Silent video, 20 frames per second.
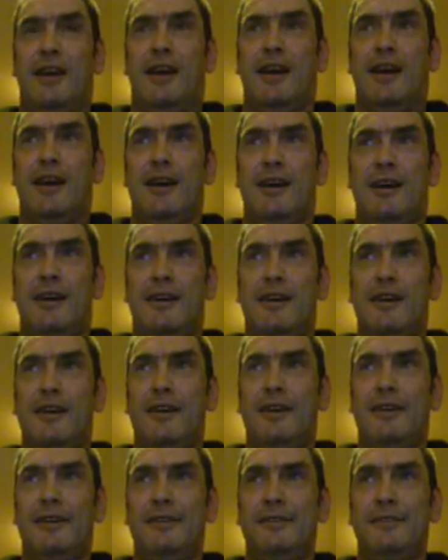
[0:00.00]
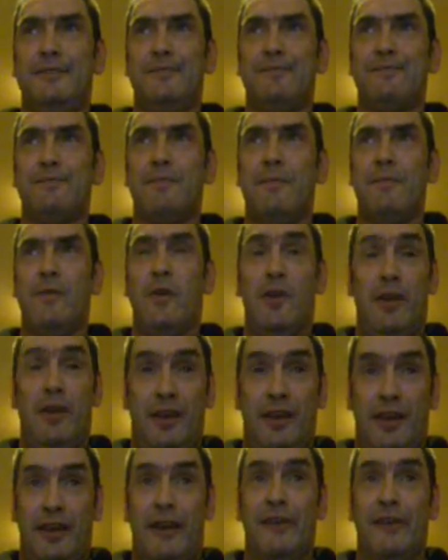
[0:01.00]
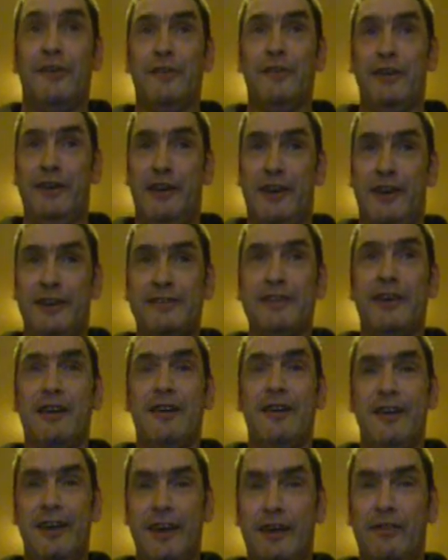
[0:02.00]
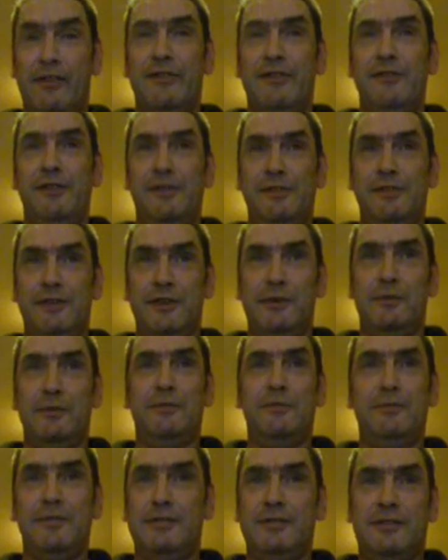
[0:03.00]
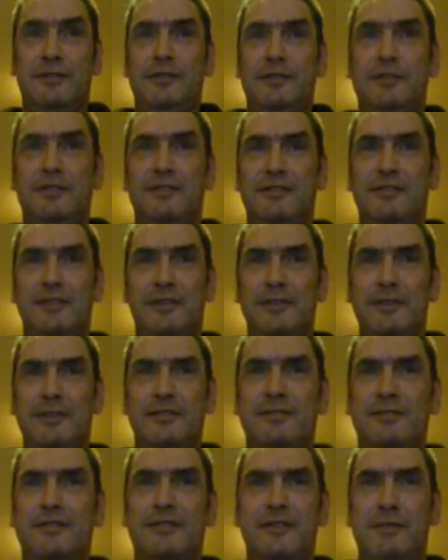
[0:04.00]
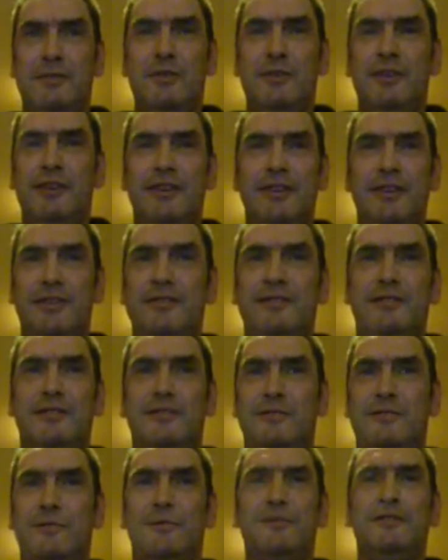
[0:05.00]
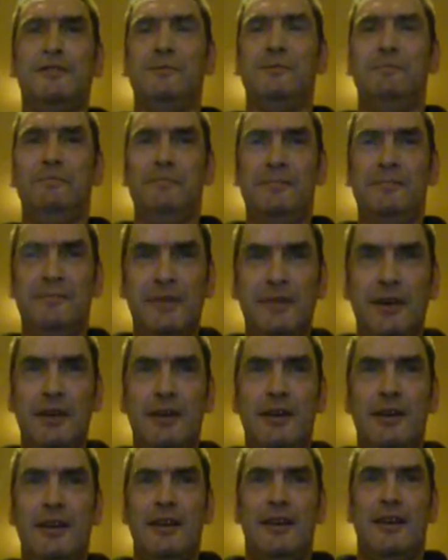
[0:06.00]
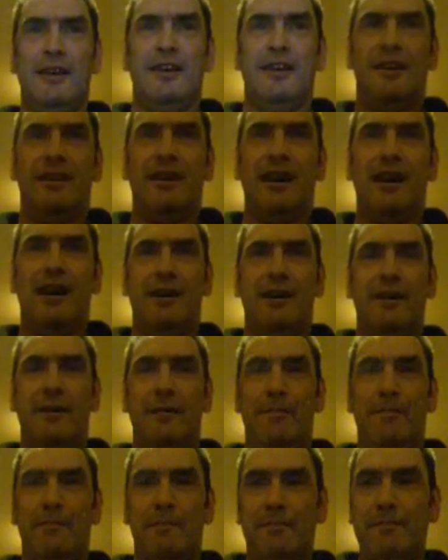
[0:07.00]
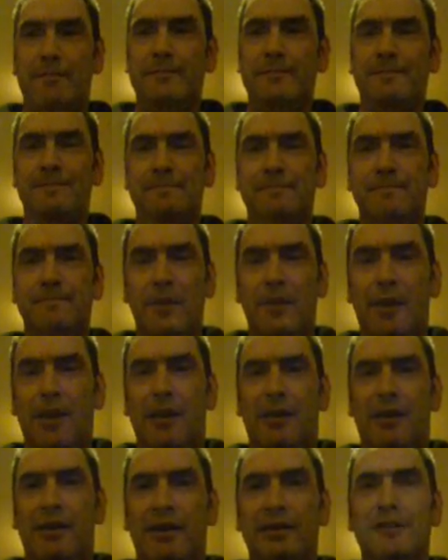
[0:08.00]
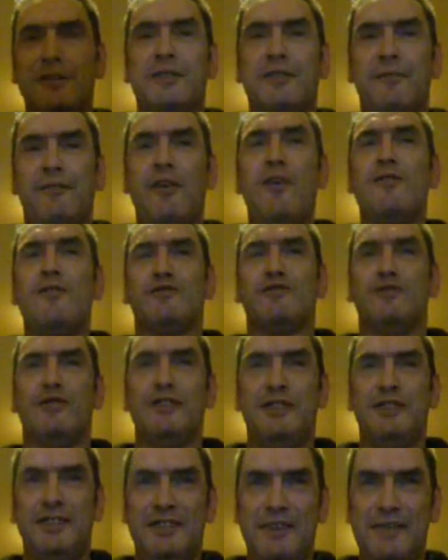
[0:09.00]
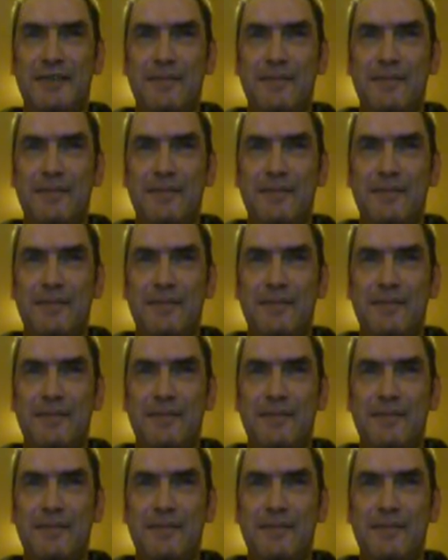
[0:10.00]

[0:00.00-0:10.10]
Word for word: Uh, another nice guy here on YouTube. This this community is awesome. Um, there's the Fartroids.